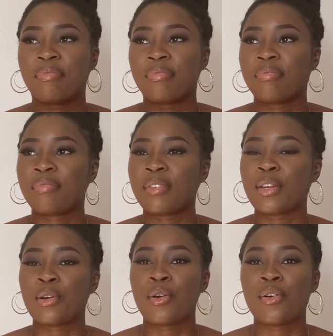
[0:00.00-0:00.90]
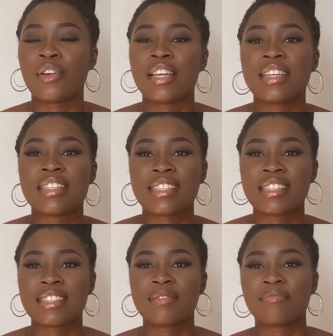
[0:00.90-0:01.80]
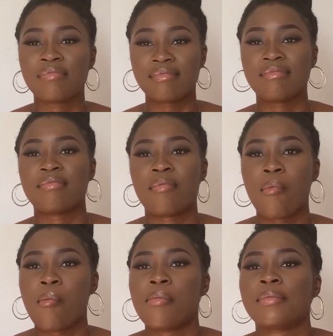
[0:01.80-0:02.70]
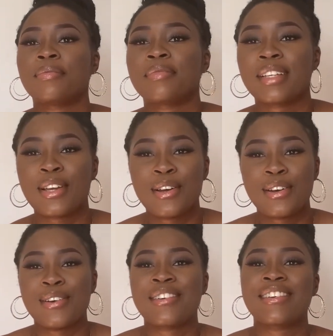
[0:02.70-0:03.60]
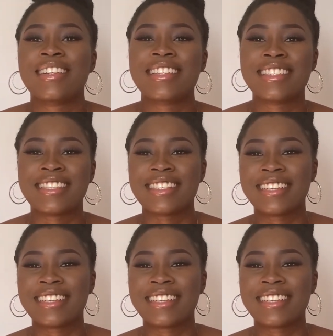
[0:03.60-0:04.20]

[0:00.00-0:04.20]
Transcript: Congolese. Congolese. Congolese. Congolese.